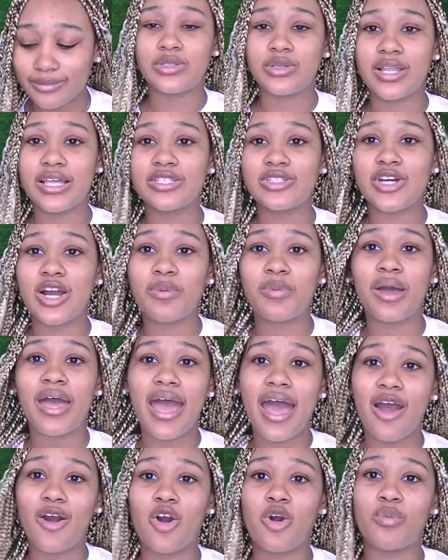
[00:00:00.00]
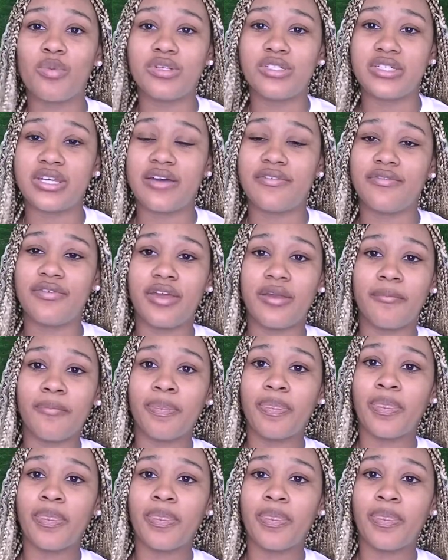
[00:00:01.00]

So let's start with at home with GFV.